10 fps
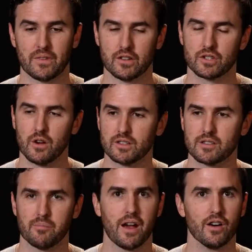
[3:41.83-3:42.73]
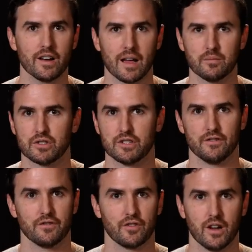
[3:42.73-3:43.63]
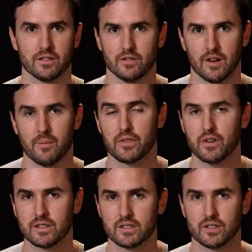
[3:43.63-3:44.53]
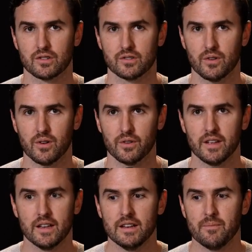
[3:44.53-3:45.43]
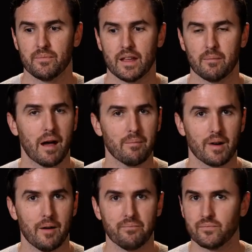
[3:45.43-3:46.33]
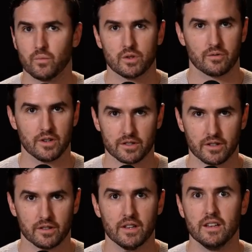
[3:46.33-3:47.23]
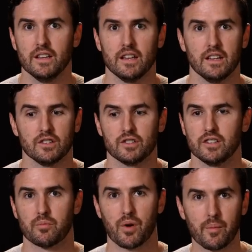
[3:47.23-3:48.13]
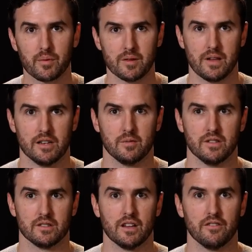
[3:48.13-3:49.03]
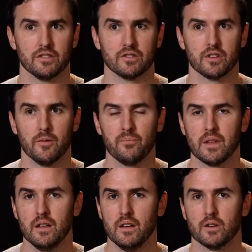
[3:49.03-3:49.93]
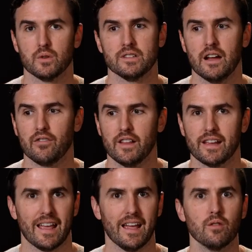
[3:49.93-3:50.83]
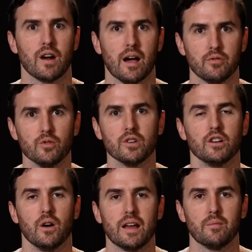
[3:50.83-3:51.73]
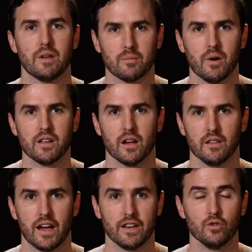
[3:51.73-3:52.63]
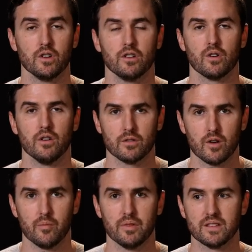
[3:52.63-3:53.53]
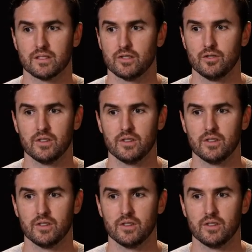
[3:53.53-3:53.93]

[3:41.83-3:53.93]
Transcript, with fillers: And so it's a paradigm shift for us. You know, I'm 36 years old and my mom was a realtor and she did property management and stuff. And so there was never like, hey, Rob, you can go out and make money online. You can grow your own business.